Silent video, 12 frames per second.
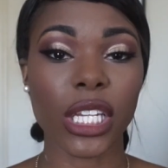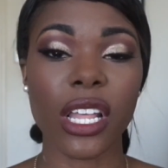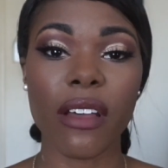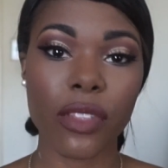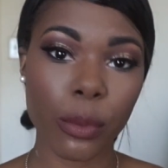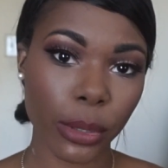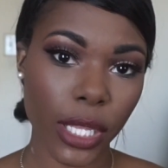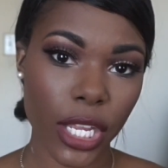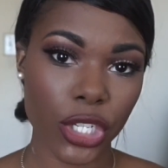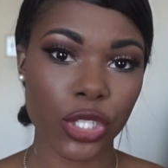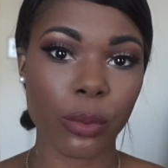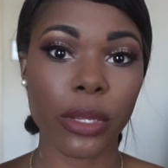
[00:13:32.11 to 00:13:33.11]
Love the
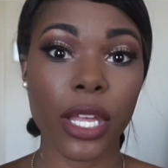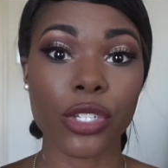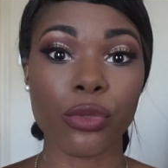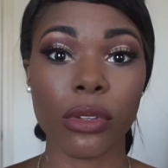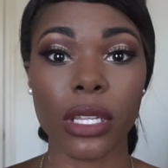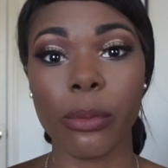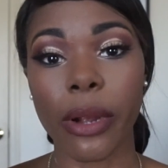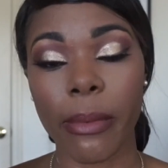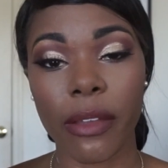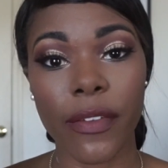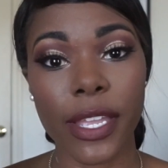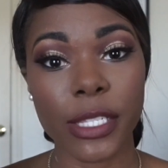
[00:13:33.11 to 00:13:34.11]
blush. The blush really brought
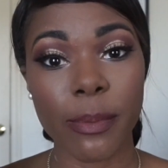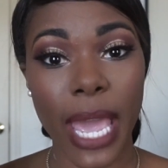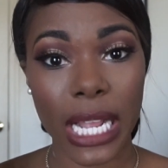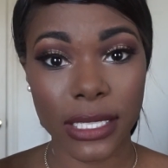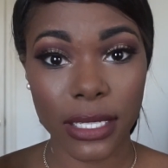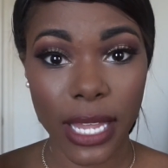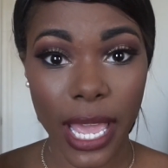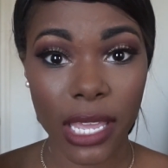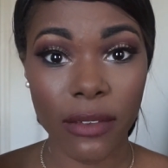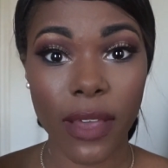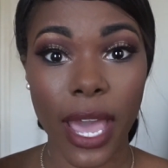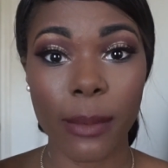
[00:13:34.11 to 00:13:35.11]
my face back to
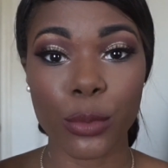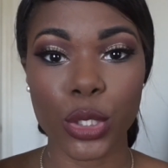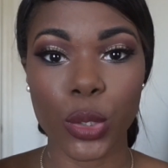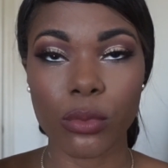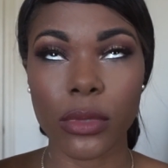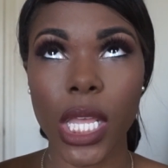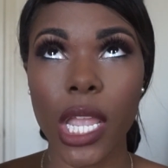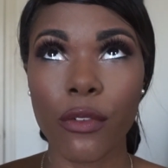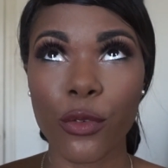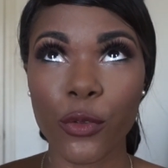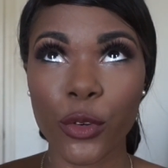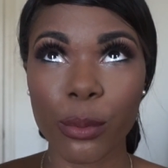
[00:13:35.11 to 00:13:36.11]
life. I am so
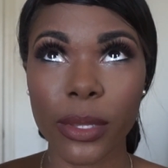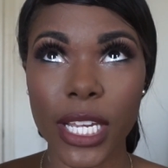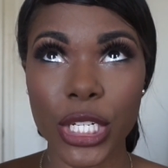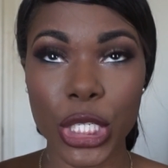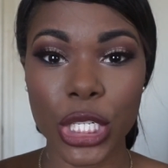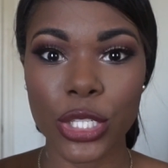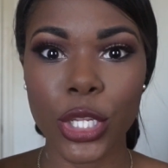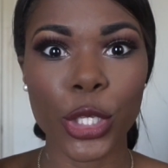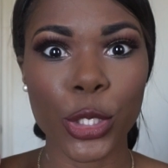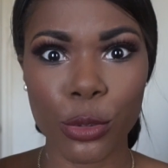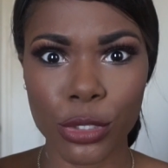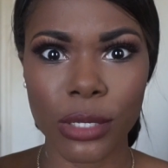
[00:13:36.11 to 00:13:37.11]
thankful for blushes.
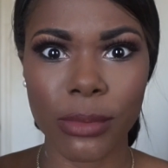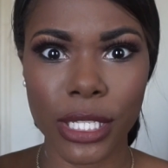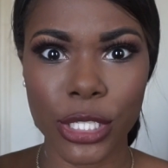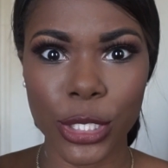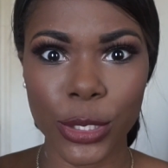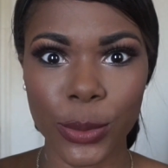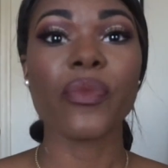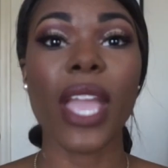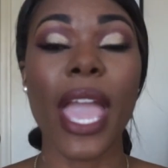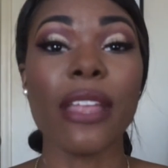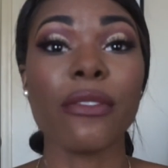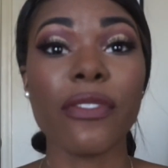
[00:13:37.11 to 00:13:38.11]
You should be too.
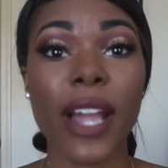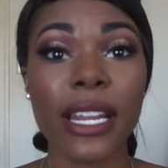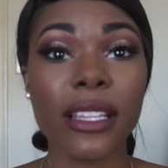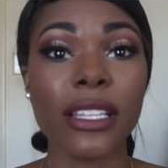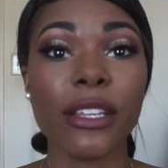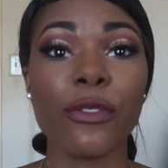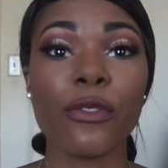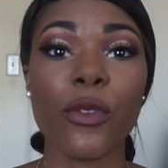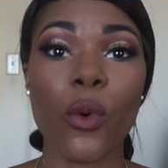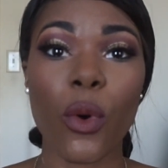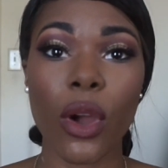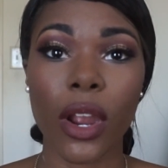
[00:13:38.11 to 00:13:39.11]
And finally,
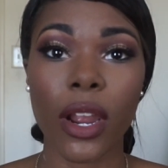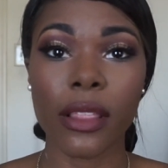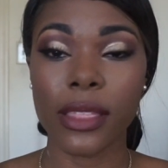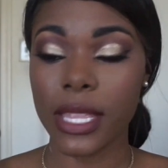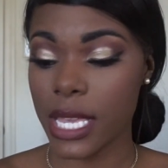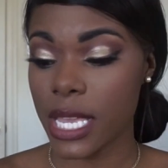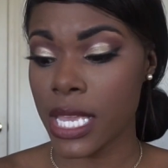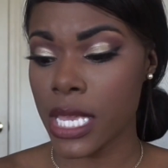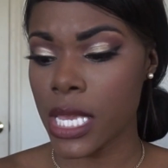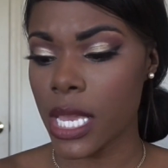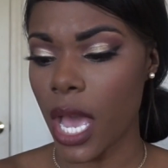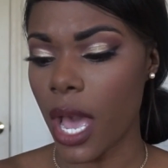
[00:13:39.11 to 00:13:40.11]
for
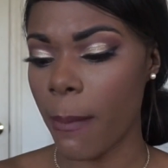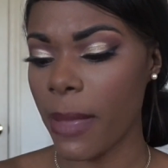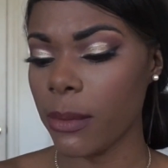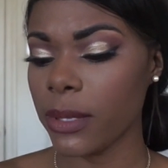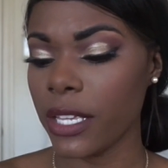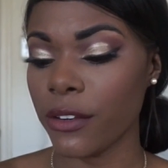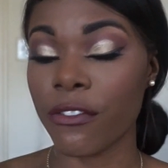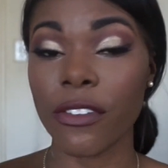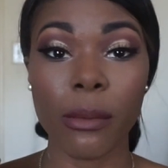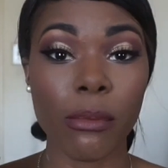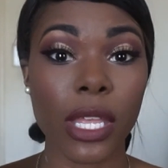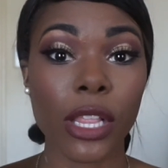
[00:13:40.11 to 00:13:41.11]
the Maybelline
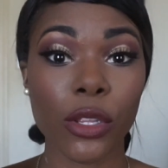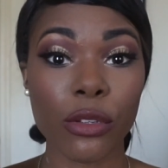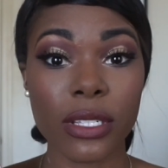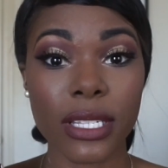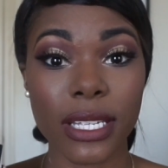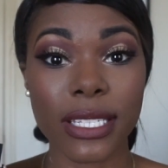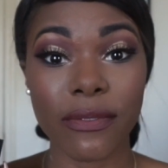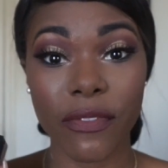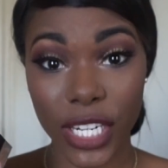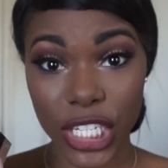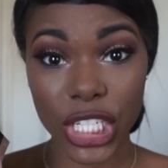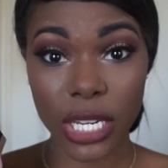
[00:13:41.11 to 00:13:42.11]
Fit Me Loose
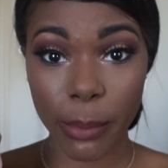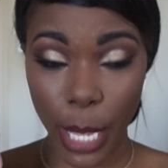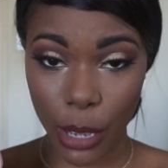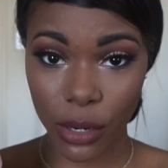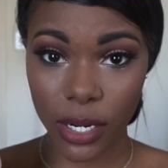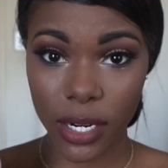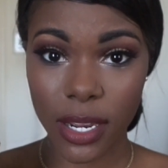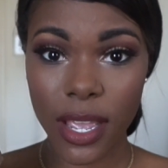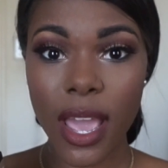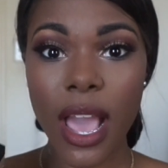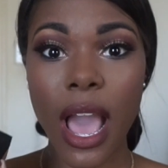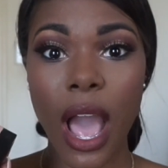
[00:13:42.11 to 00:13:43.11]
Finishing Powder,
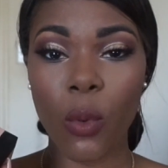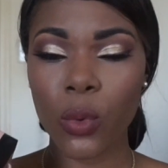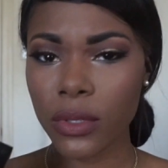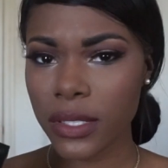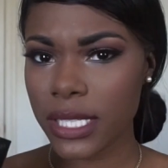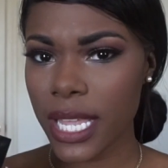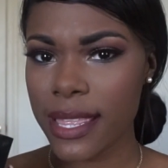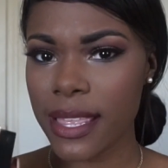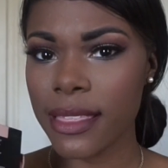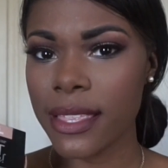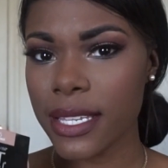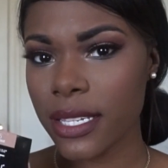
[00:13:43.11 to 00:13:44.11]
I will say
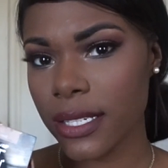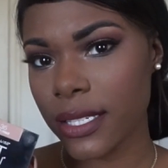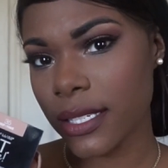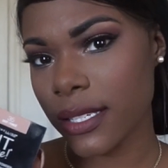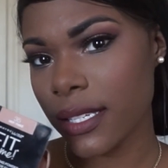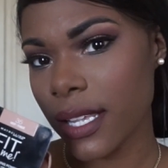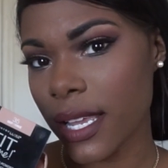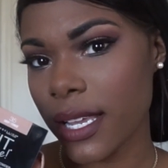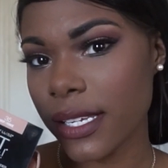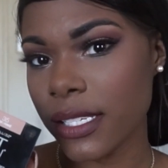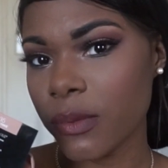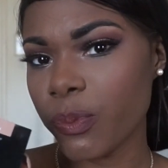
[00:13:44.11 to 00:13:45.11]
that this
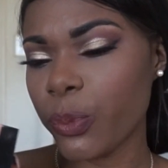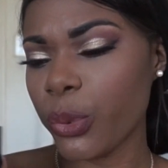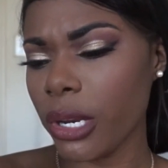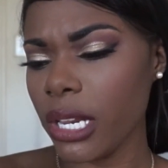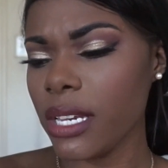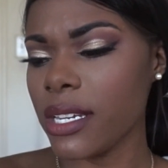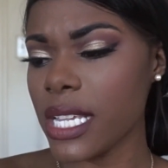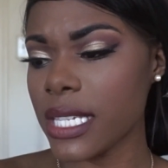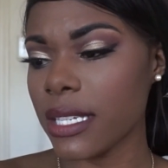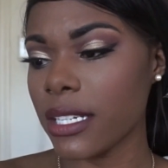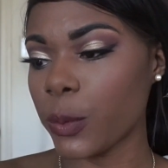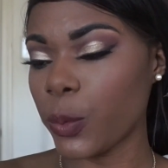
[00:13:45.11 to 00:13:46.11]
is pretty
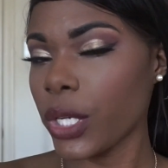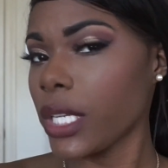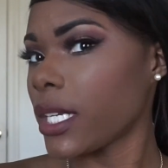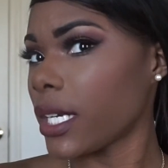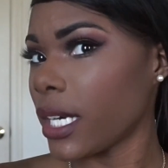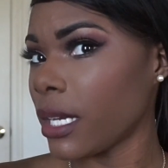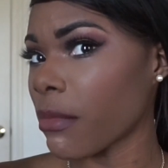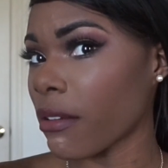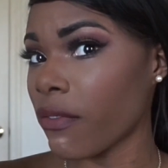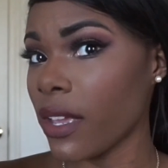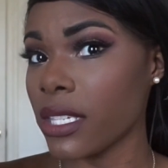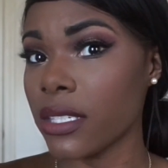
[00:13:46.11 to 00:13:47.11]
decent. It's pretty good. My
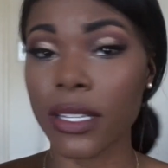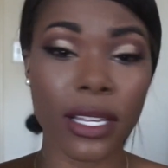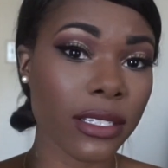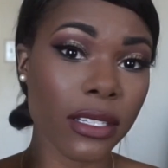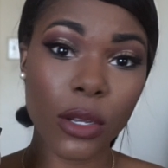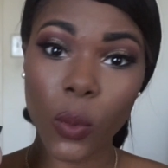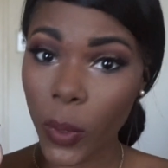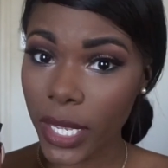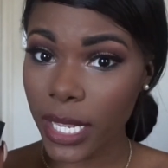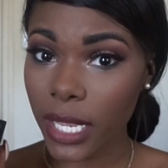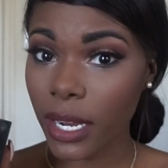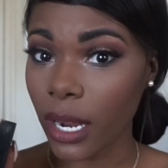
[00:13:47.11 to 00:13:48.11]
face doesn't look
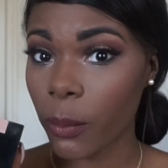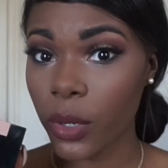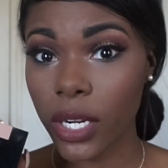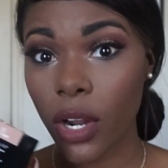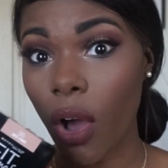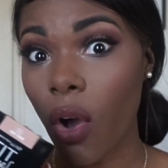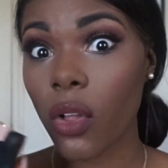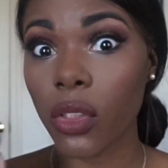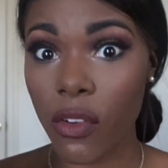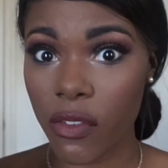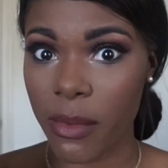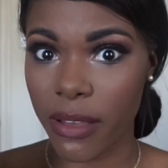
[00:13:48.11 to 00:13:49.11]
wicked, and I put it all
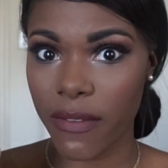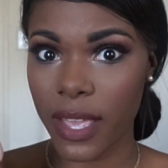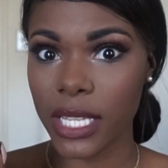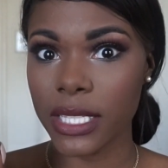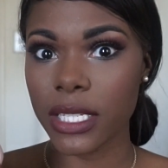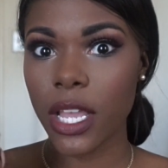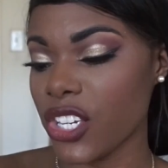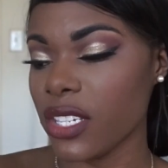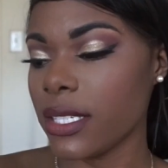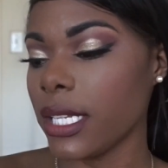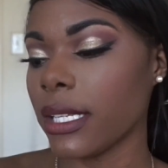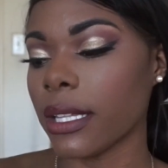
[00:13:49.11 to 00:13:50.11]
over my face. I
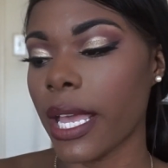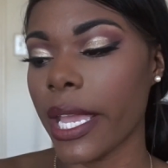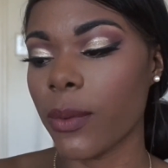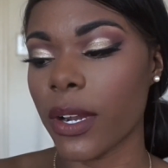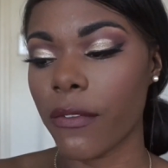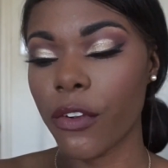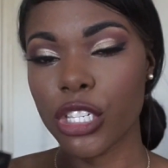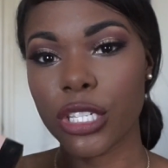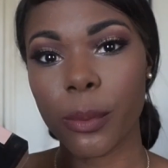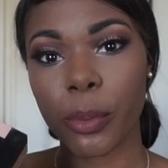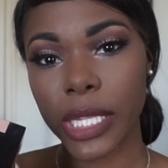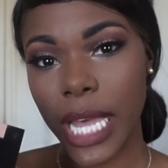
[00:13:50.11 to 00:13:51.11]
just didn't like when I
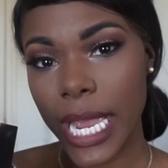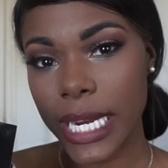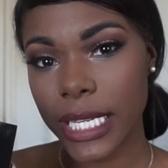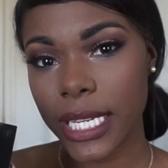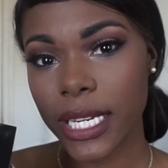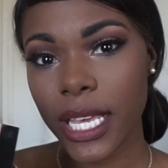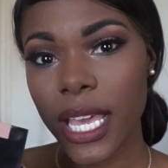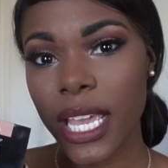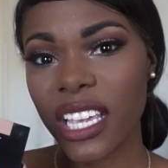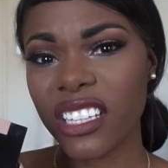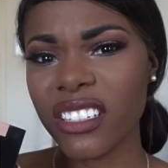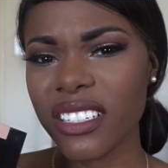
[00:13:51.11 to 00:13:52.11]
first applied it.
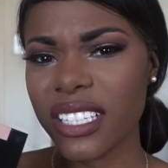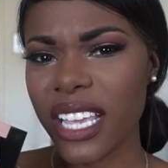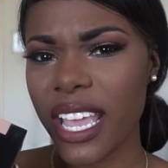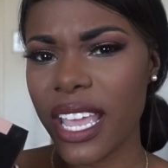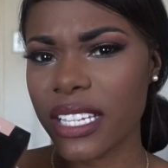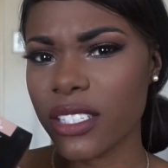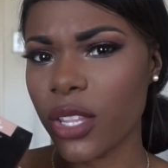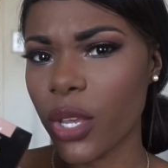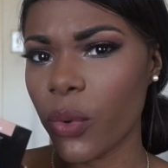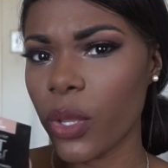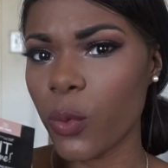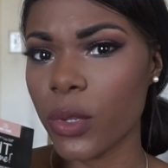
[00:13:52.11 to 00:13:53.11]
It looked as
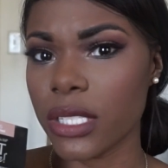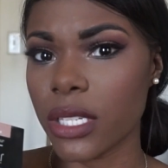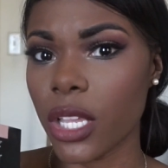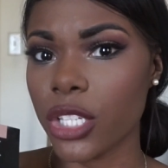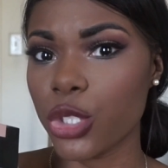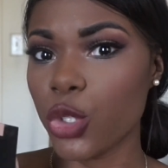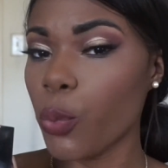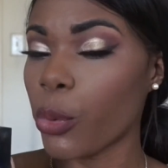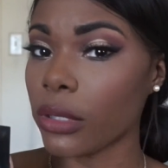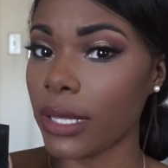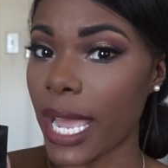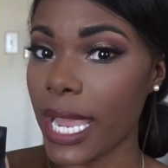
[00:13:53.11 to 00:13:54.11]
though it was
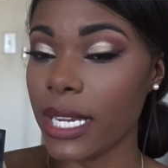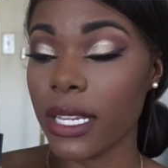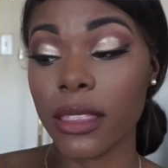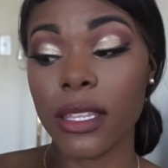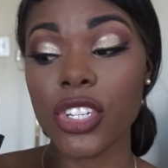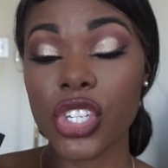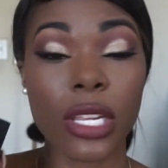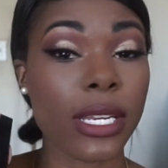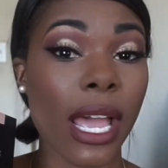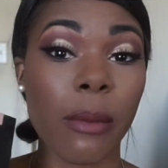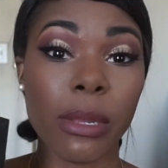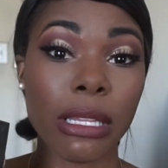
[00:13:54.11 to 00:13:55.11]
super light. This should
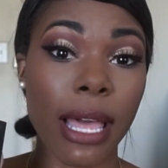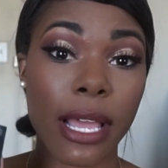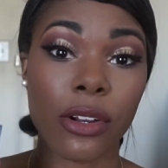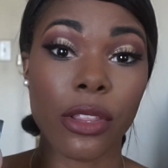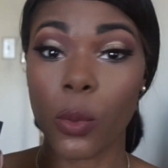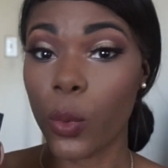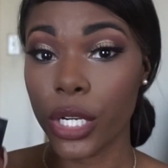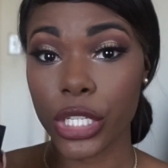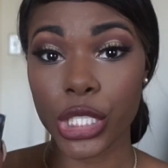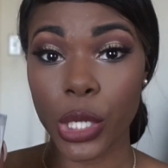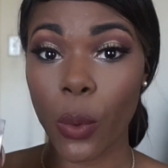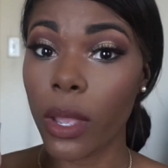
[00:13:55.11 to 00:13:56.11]
not be lighter than what it's
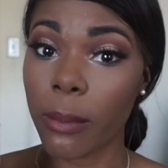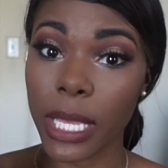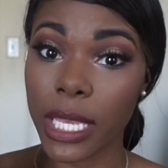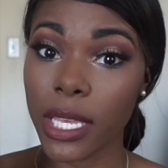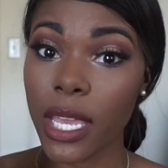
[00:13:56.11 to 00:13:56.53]
showing me.